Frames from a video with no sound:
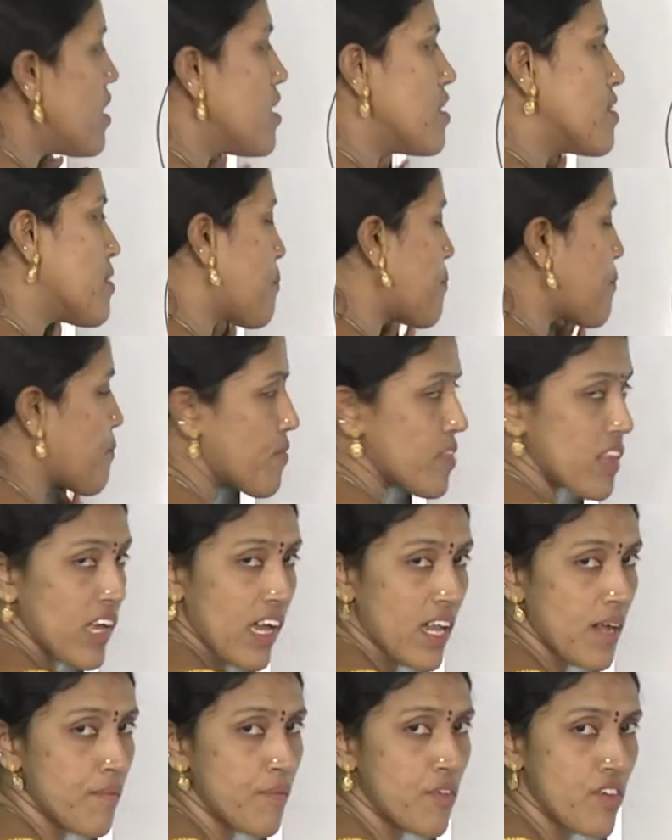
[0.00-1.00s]
The
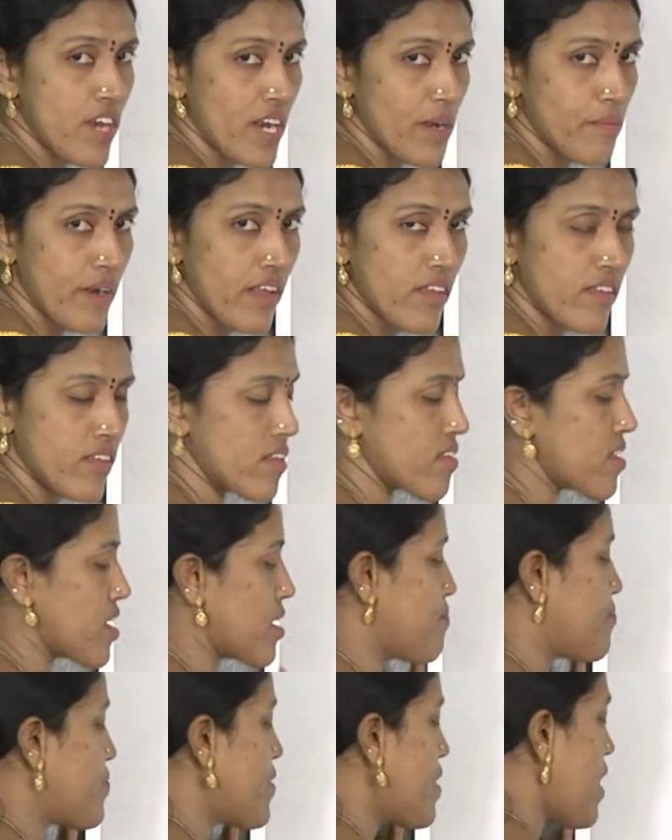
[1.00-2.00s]
theorem statement is the
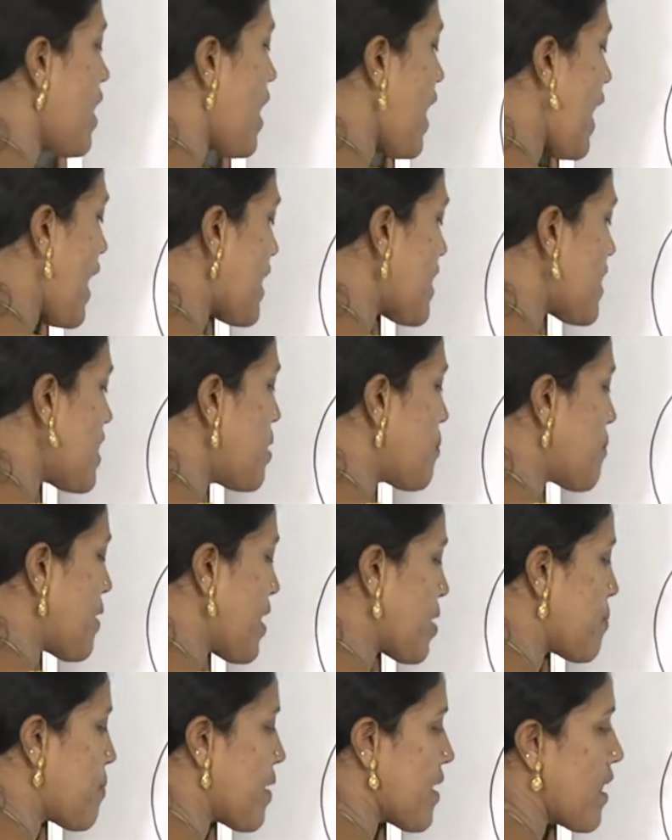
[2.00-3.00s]
same. Angle
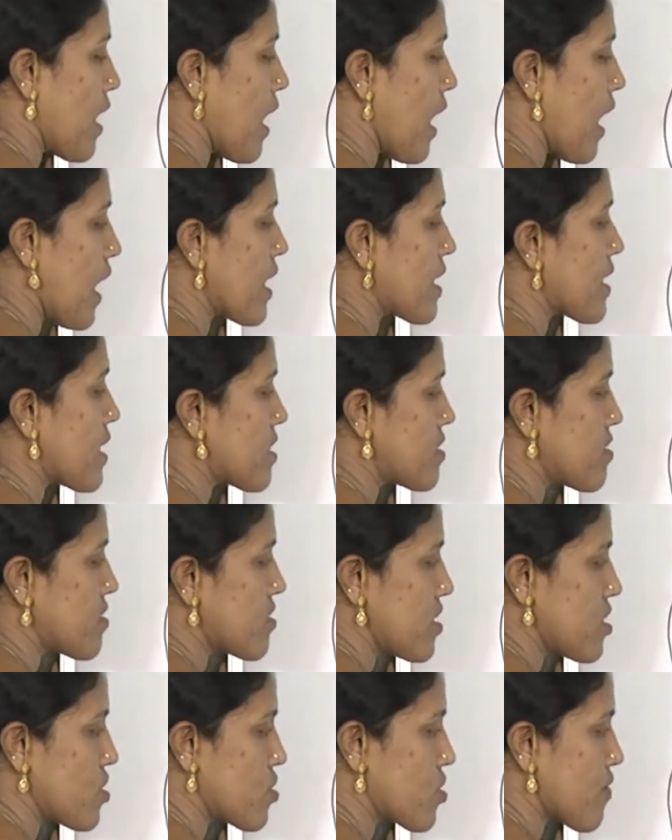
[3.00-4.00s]
made by the arc at the
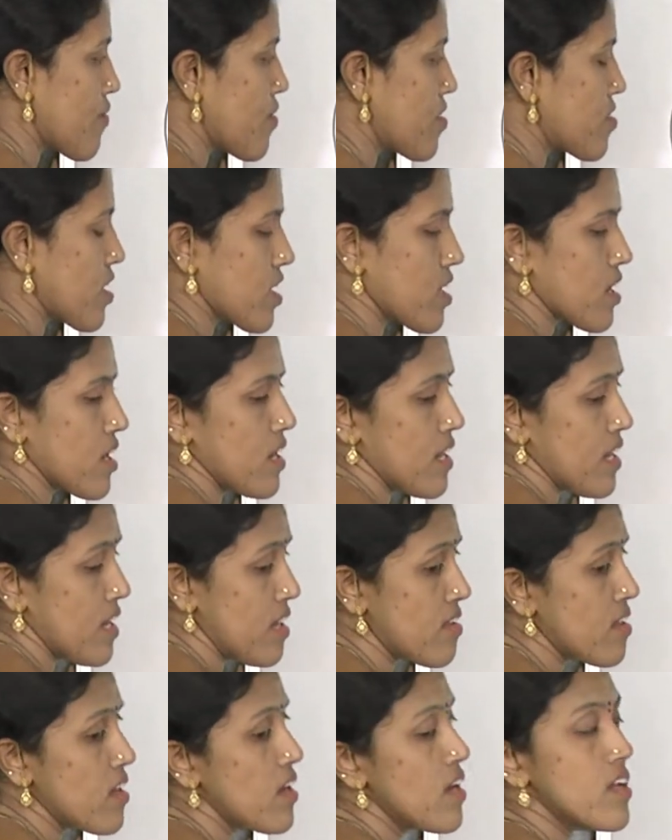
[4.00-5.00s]
center of the circle
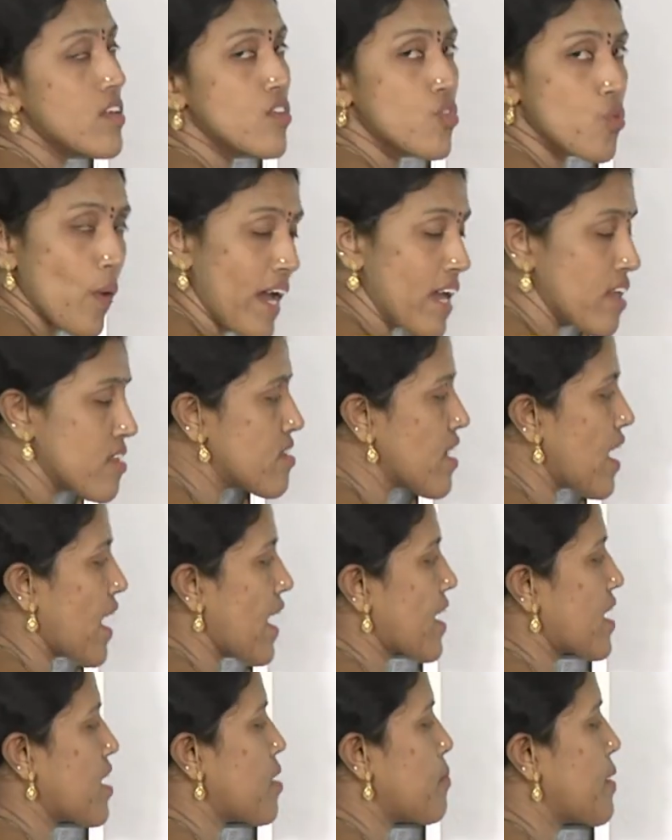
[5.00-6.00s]
is twice the
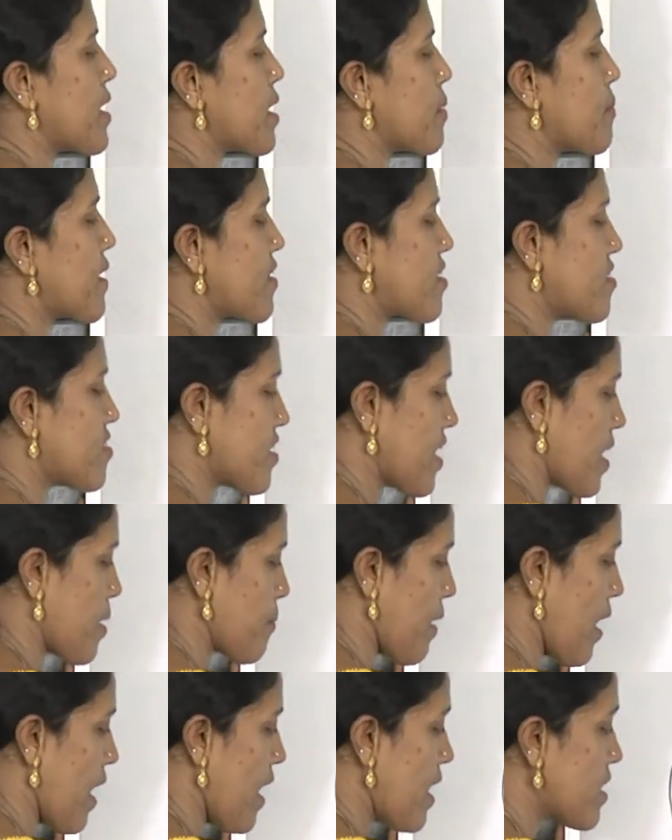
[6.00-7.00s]
angle made by the same
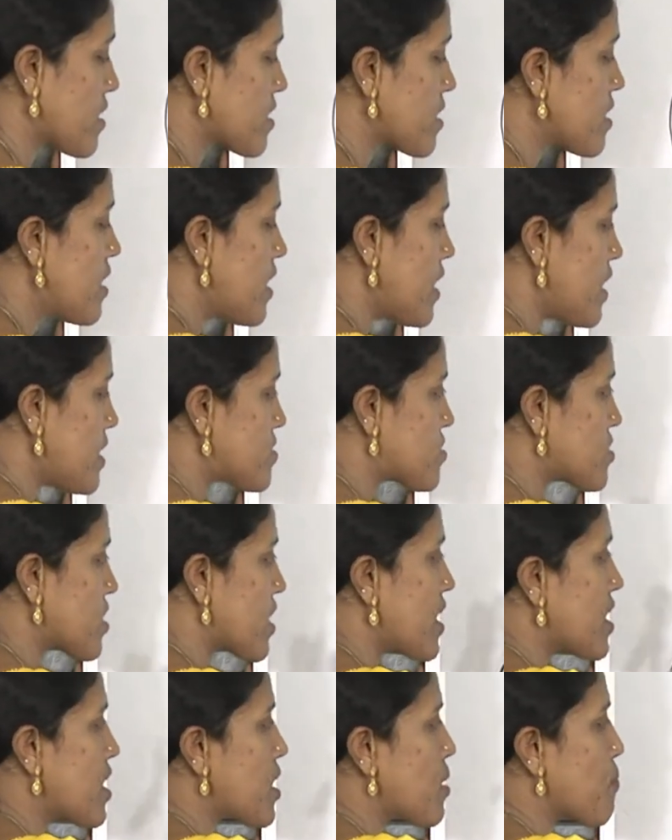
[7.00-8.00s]
arc at
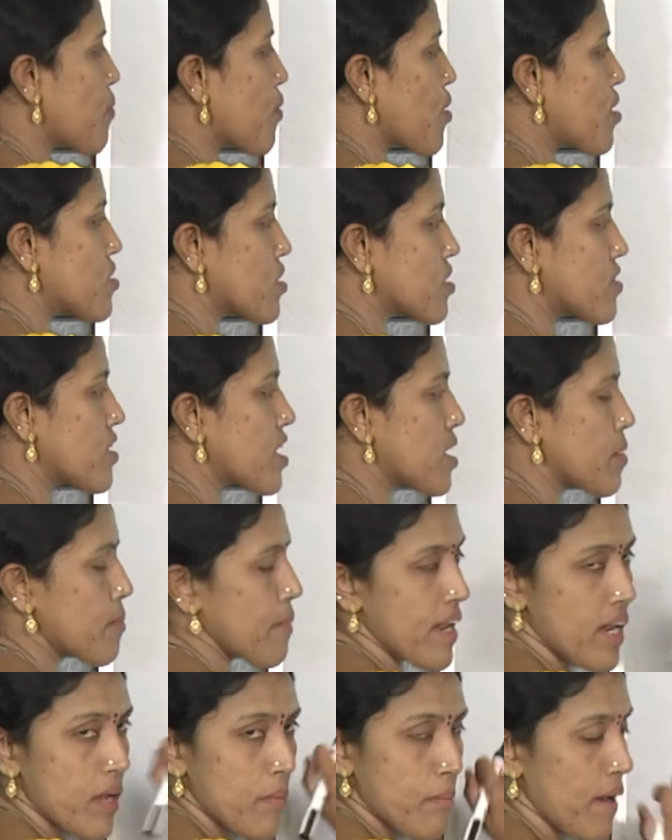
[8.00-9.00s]
any point on the
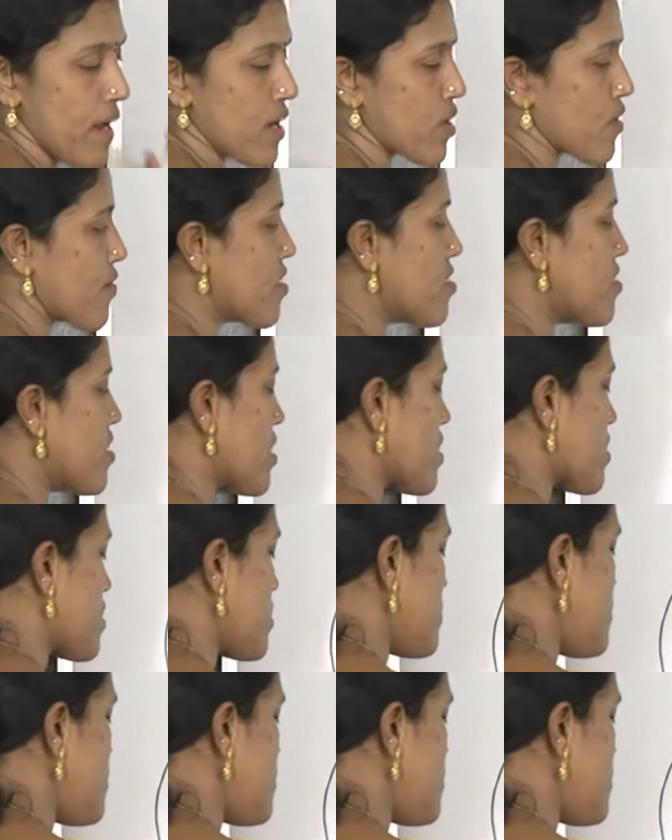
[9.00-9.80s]
remaining part of the circle.